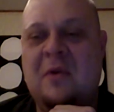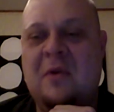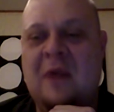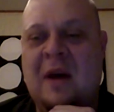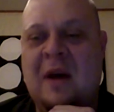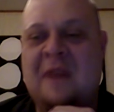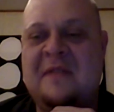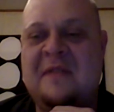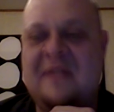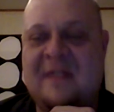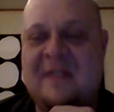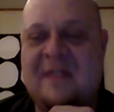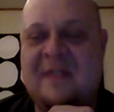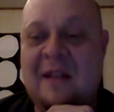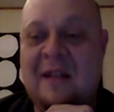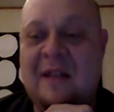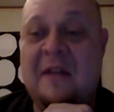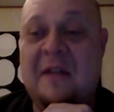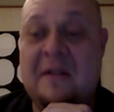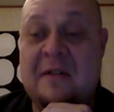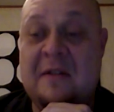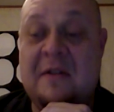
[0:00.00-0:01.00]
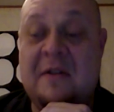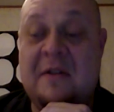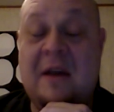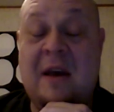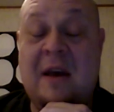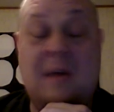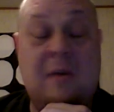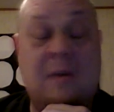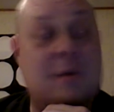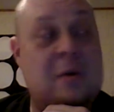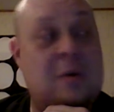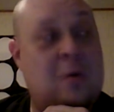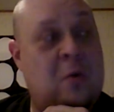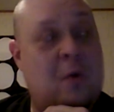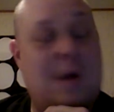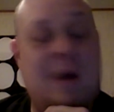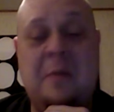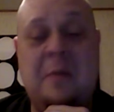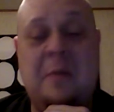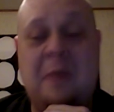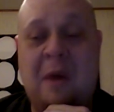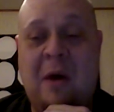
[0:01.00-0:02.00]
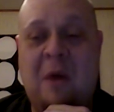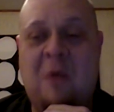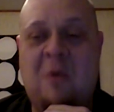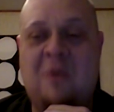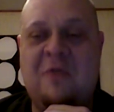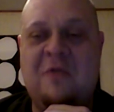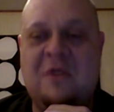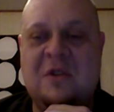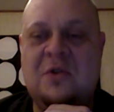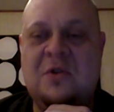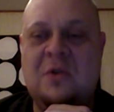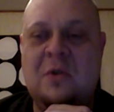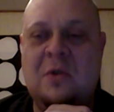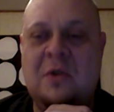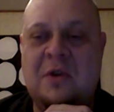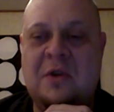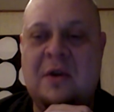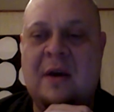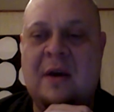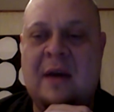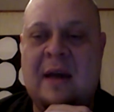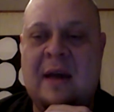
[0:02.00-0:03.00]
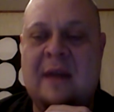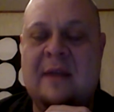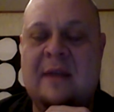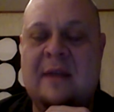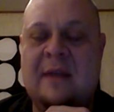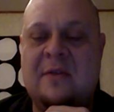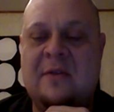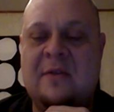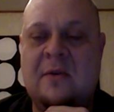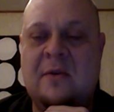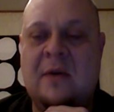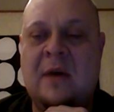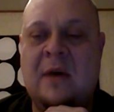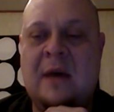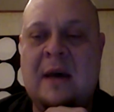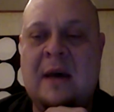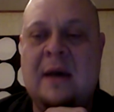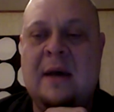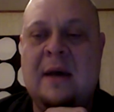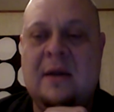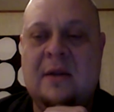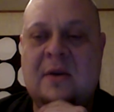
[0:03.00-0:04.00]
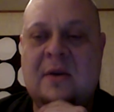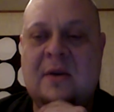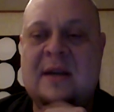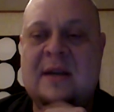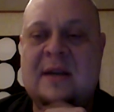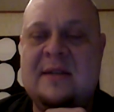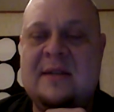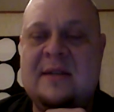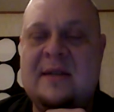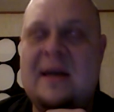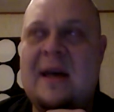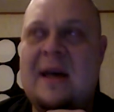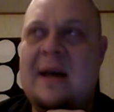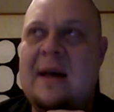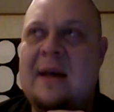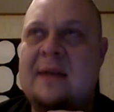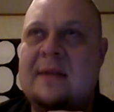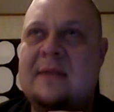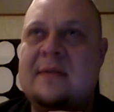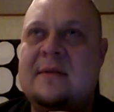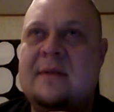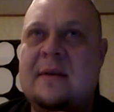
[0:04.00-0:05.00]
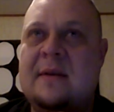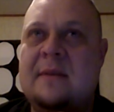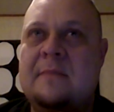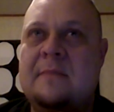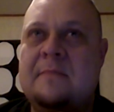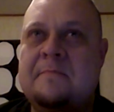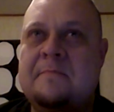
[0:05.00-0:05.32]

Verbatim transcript: I still think today quite a powerful tool to get into the kids' hands. Uh,